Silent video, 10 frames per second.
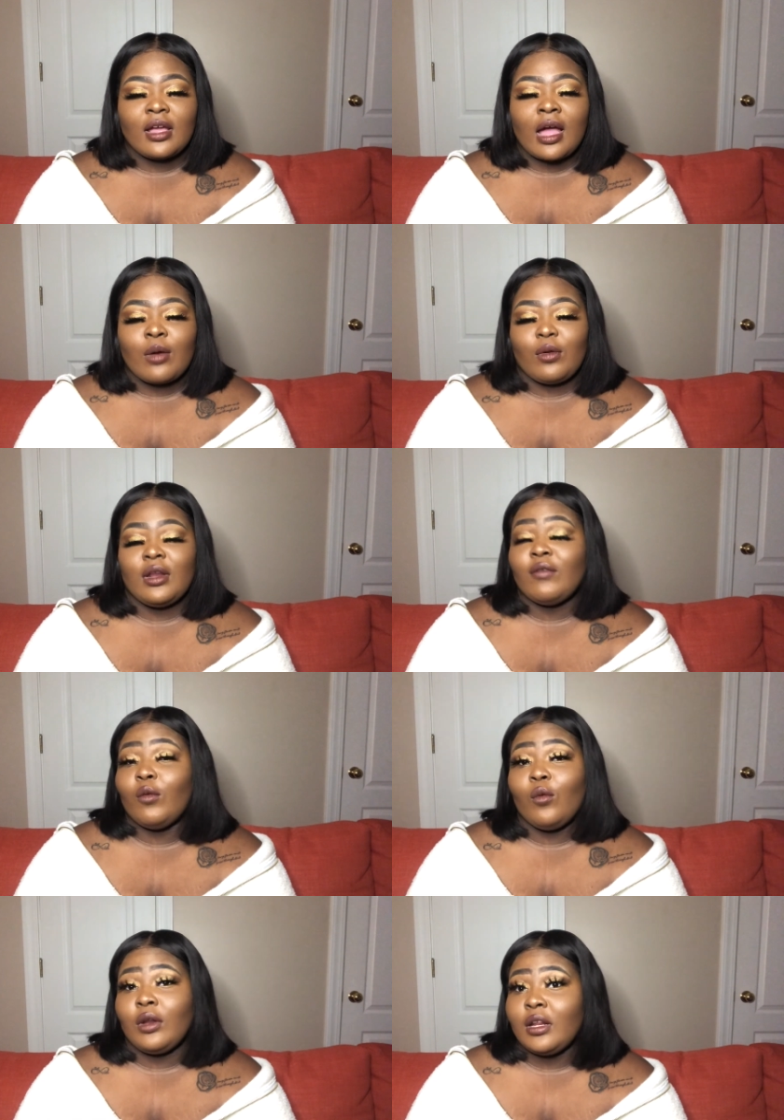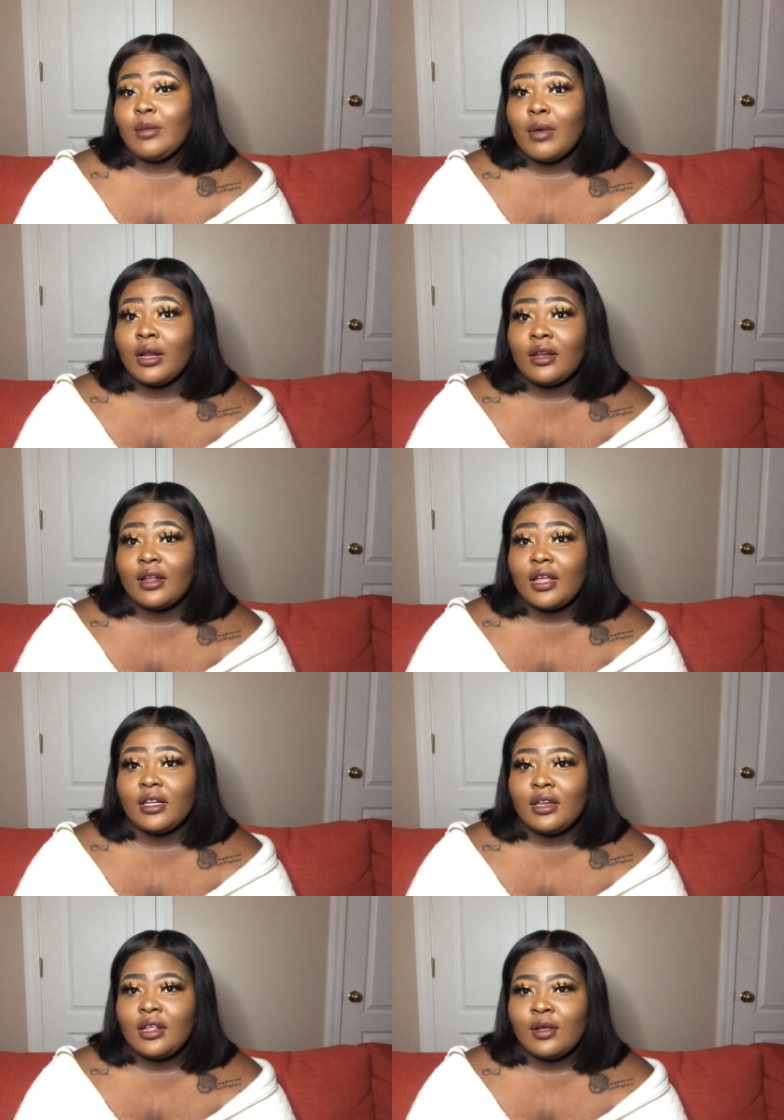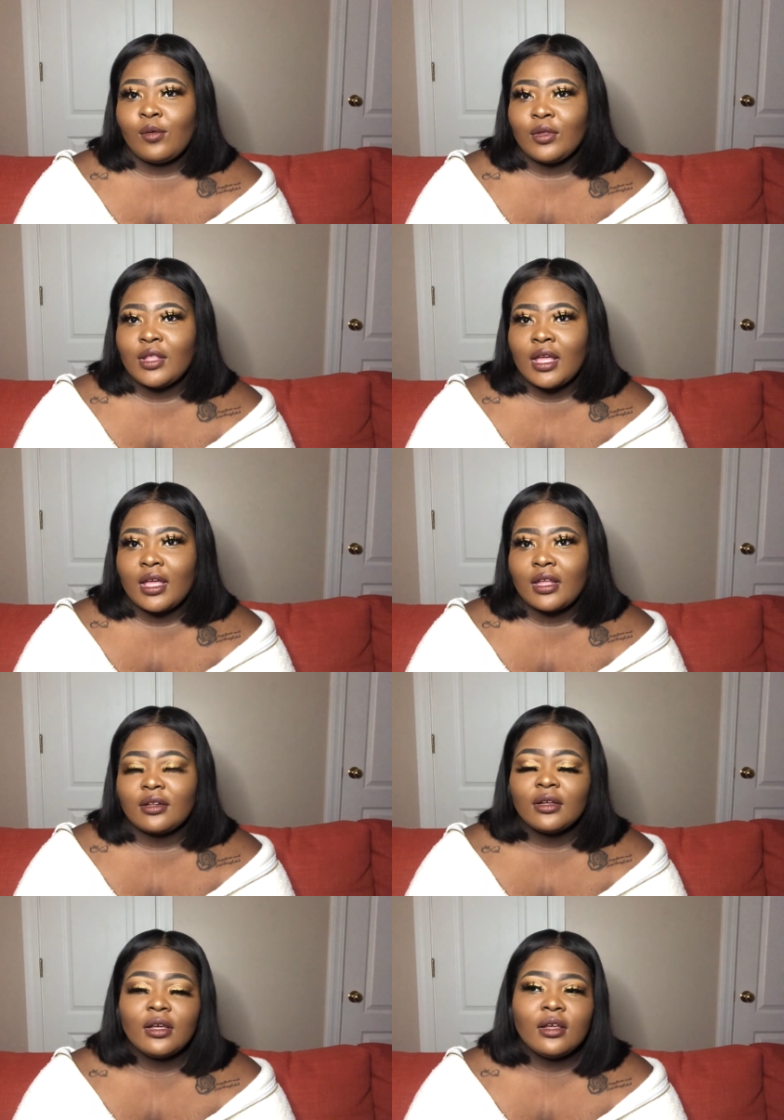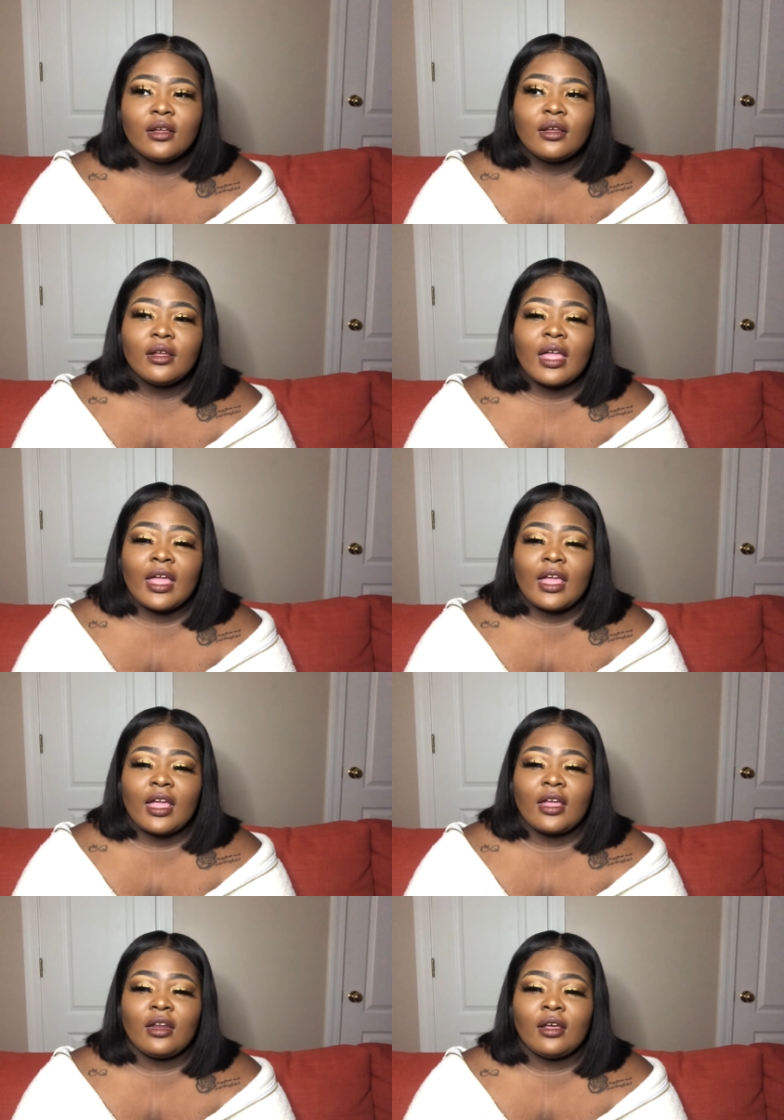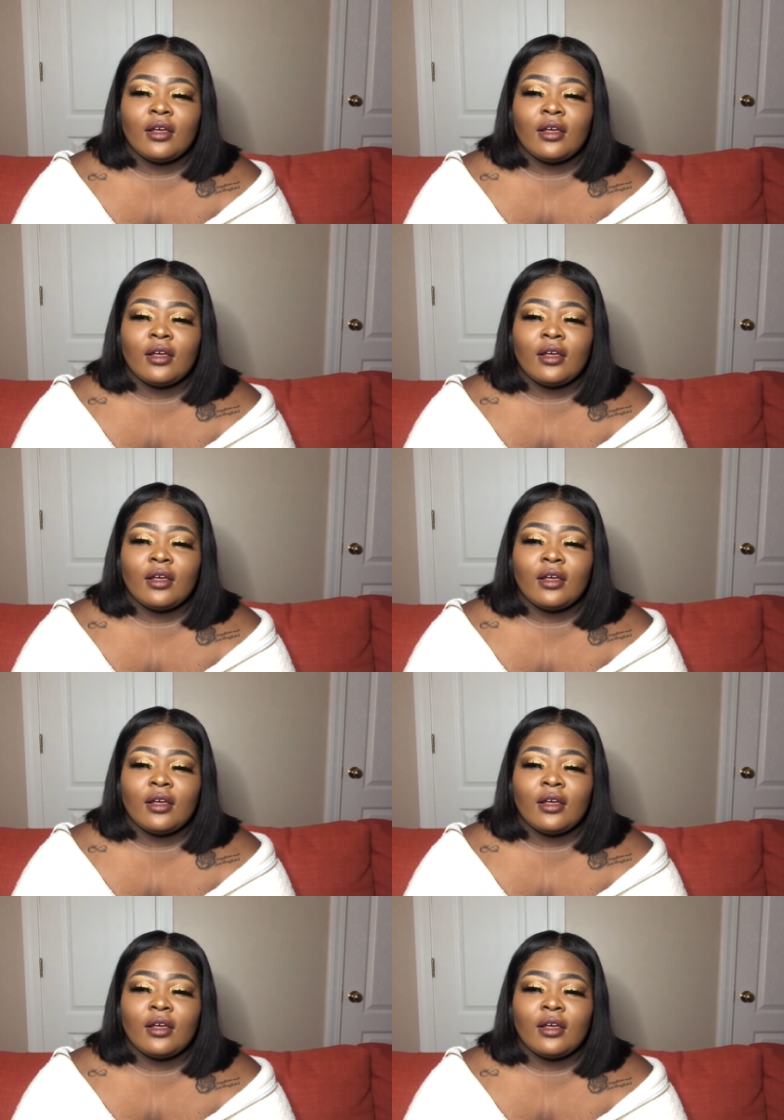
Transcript: would never want anybody to have to deal with that. And